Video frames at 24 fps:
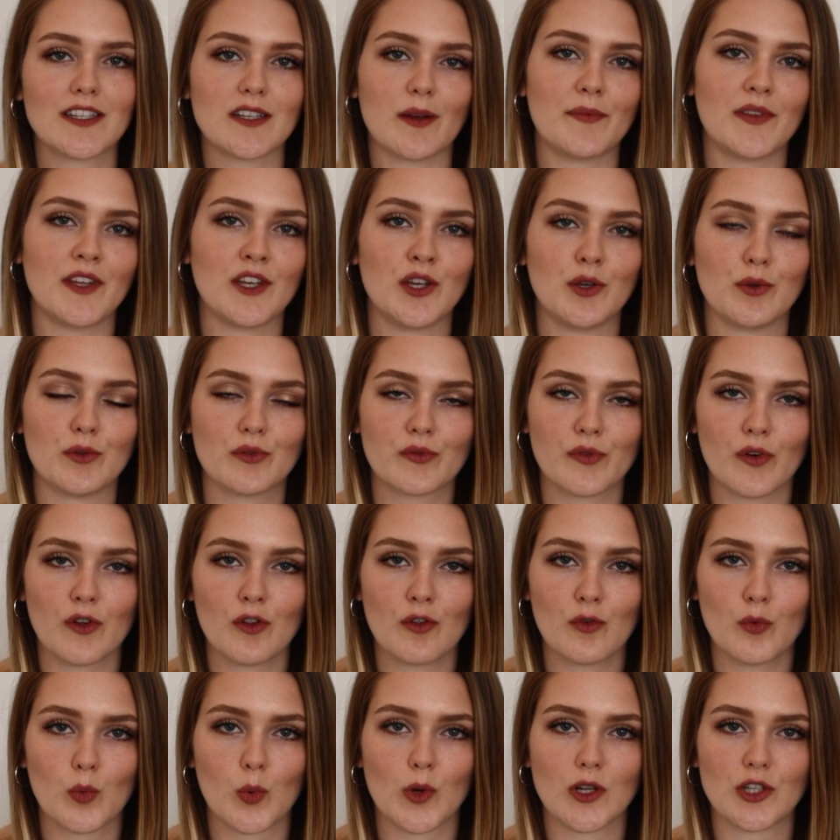something
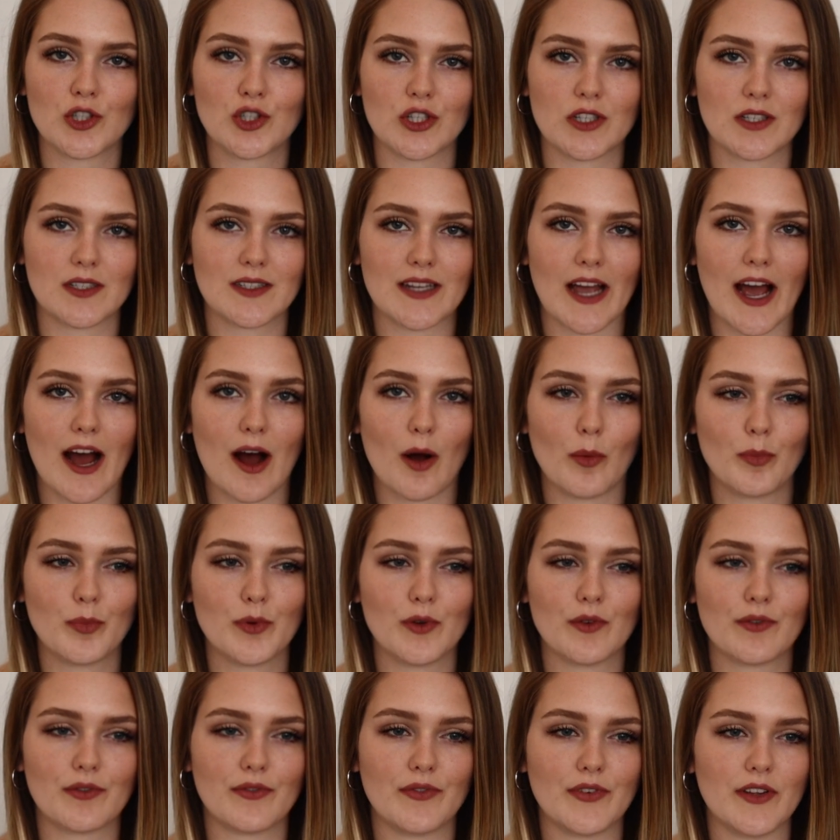useful will just help
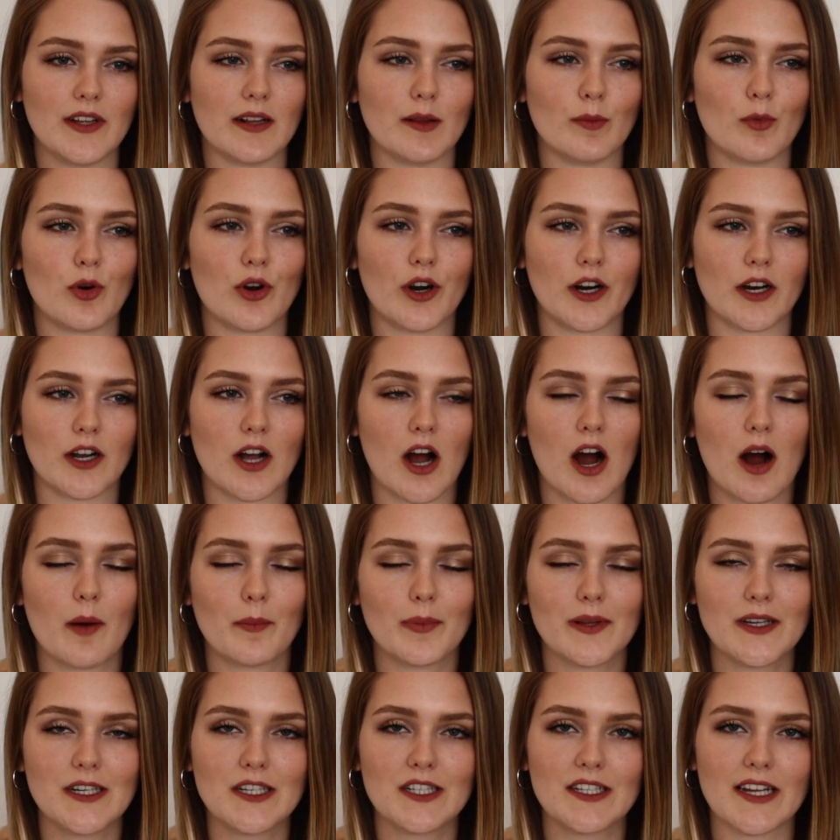you feel more
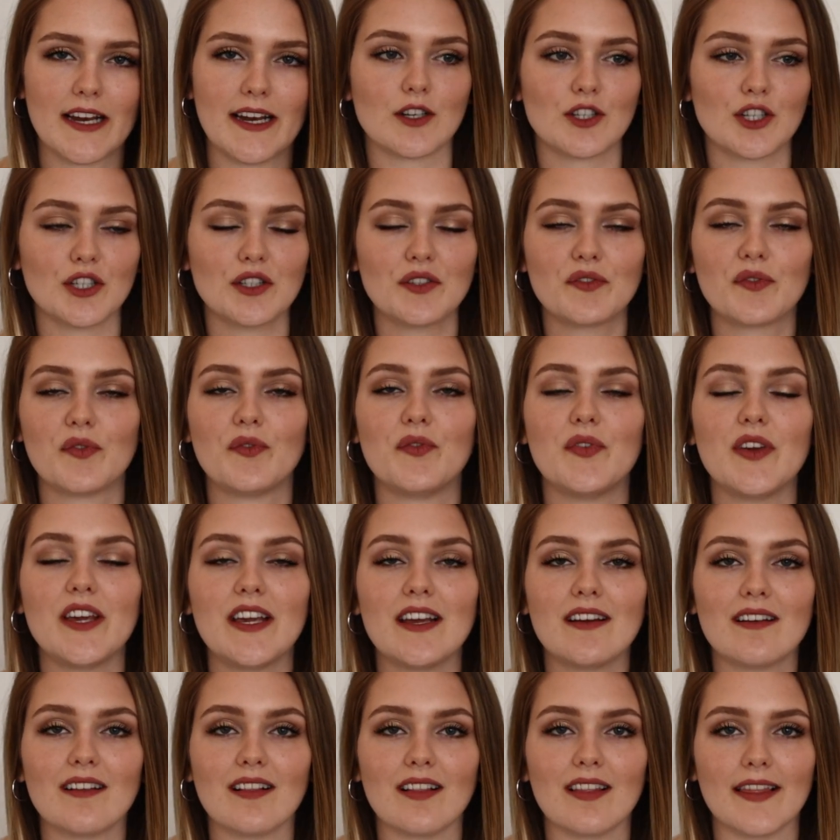accomplished and just
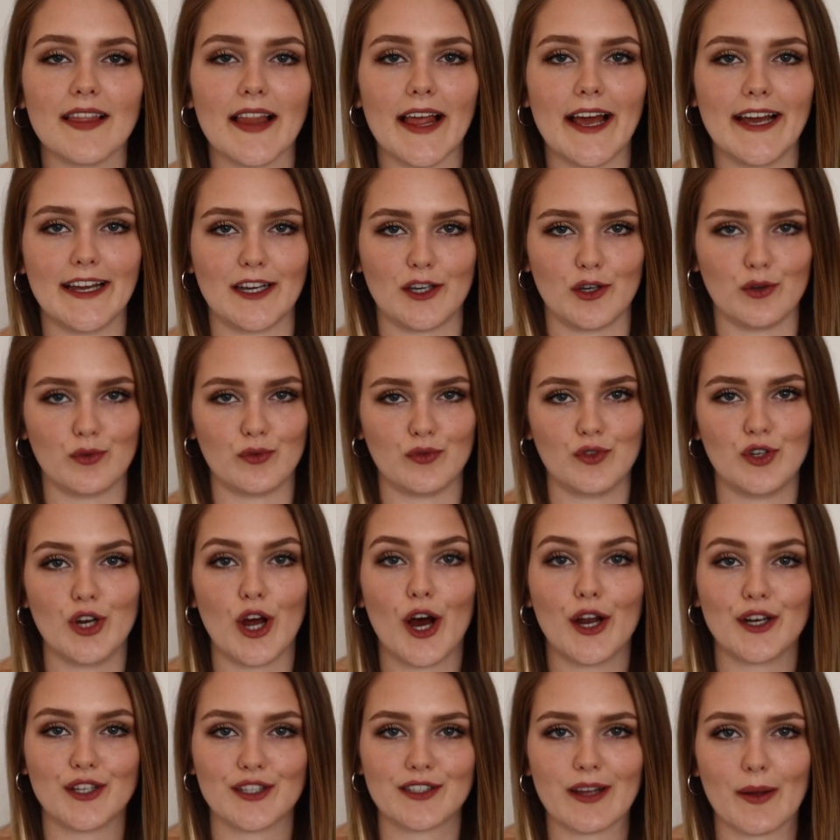feel like you've
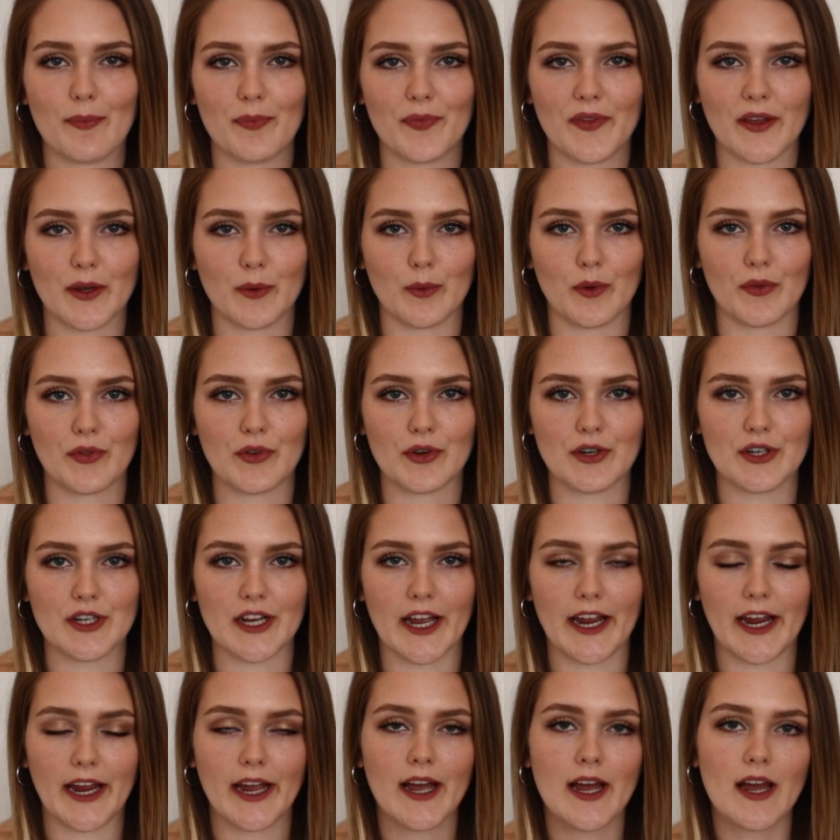done something with your
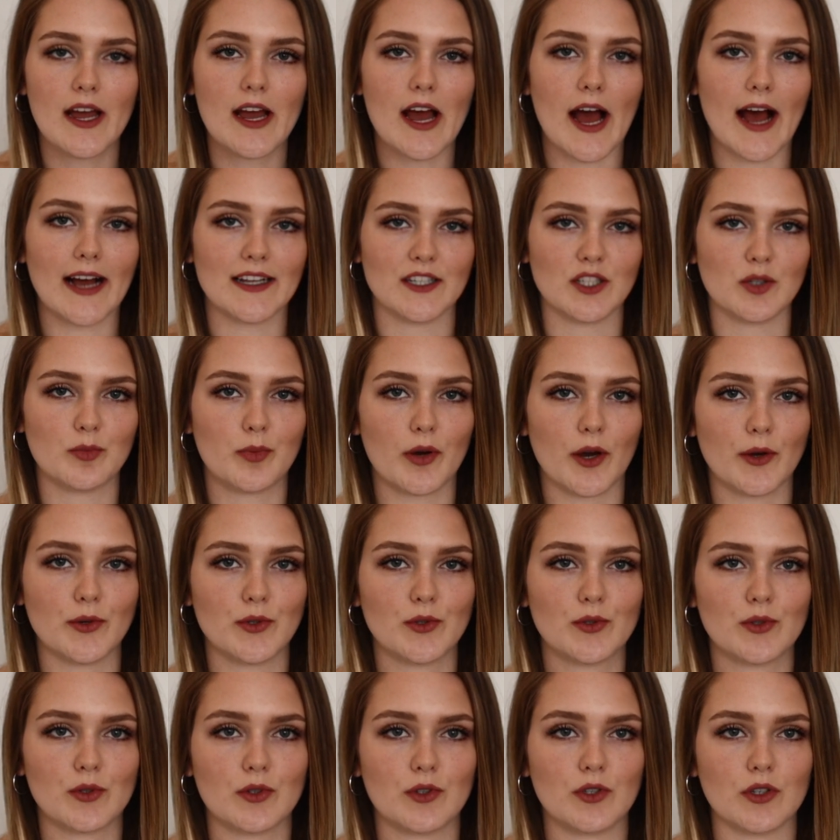day, as
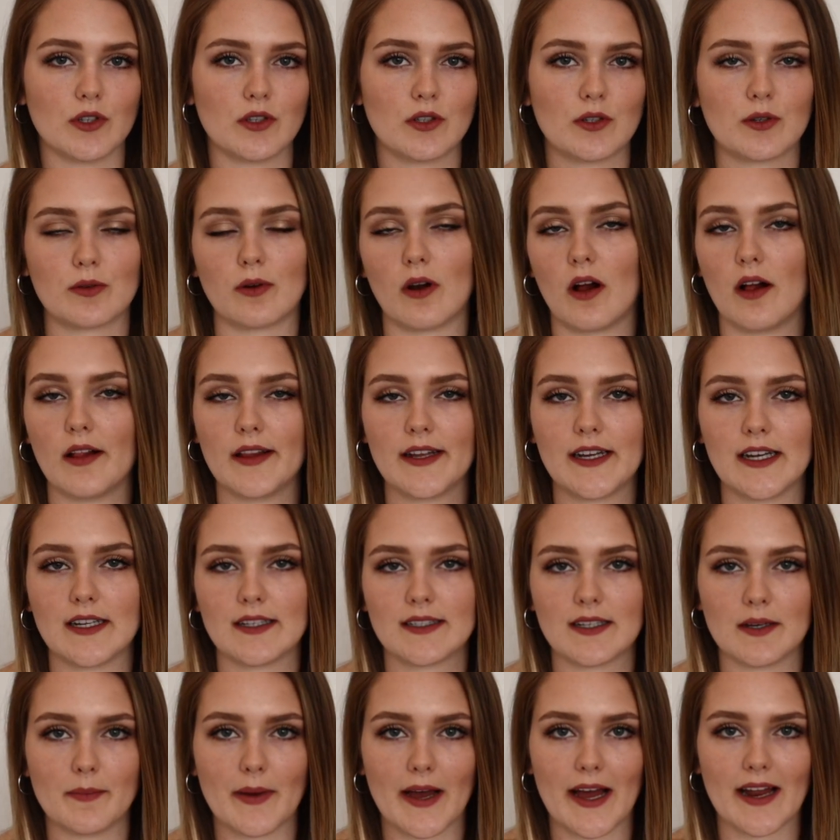opposed to just crawling
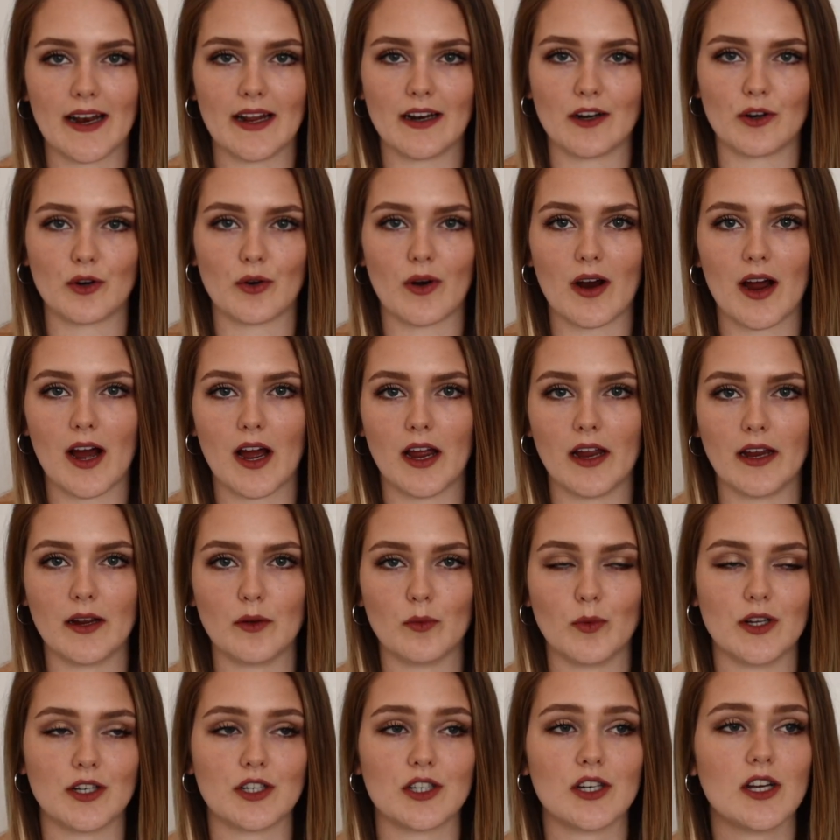into bed and crying,
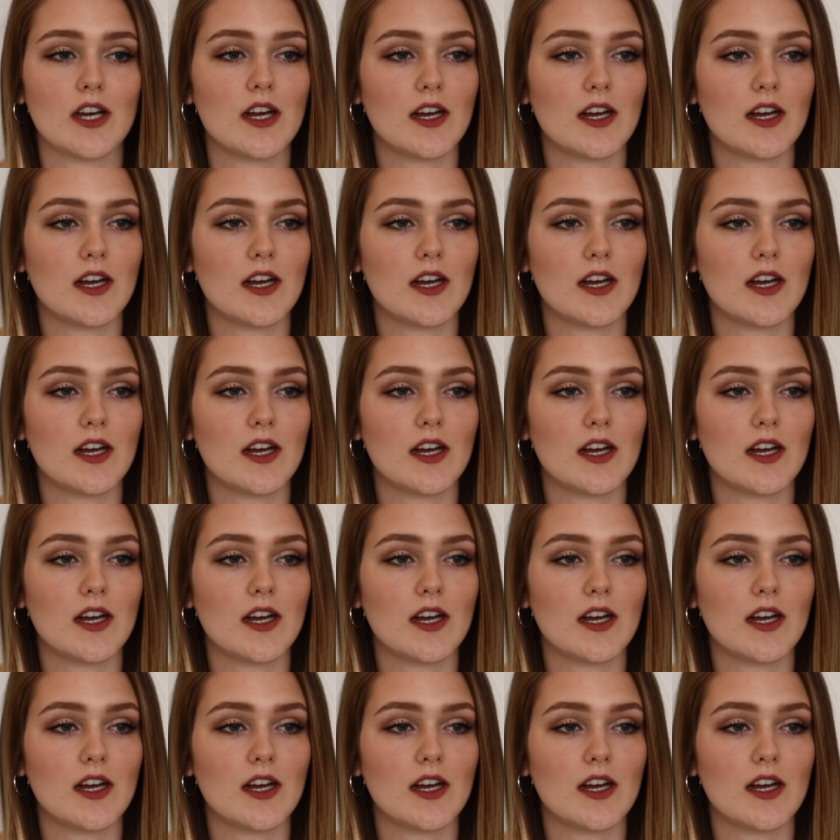which